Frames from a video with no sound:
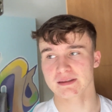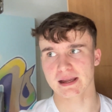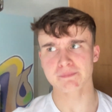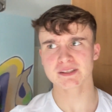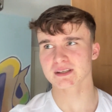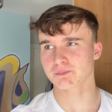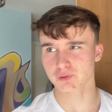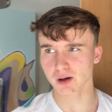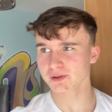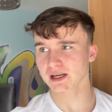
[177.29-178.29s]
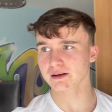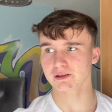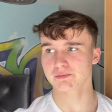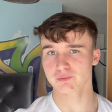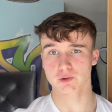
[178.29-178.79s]
that means i probably have
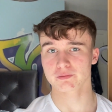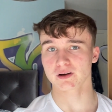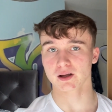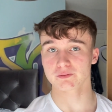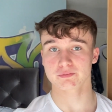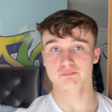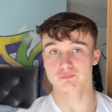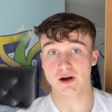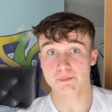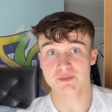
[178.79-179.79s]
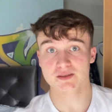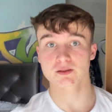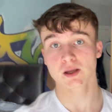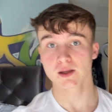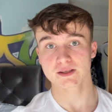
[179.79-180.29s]
like four or five reps,
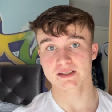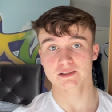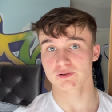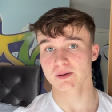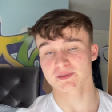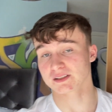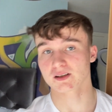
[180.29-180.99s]
six reps in